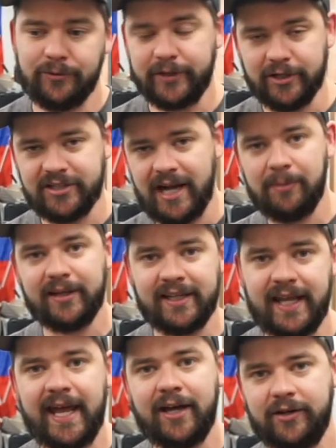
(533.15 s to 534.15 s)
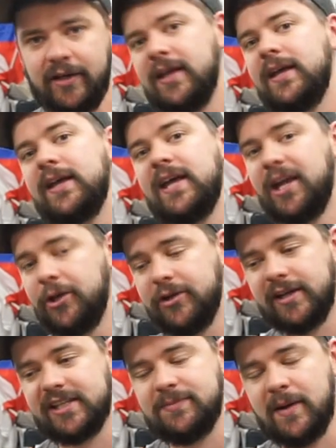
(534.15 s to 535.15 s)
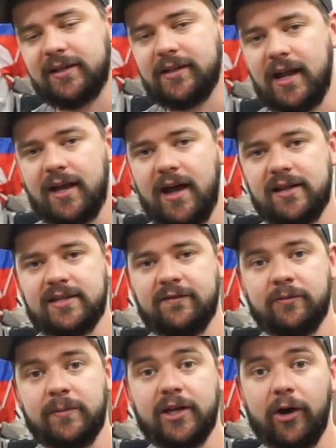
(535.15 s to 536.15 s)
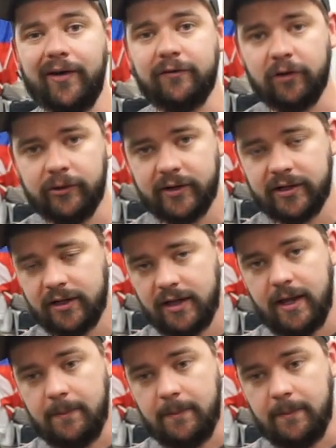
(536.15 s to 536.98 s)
We are doubling down, and you can expect a lot of content from me going forward.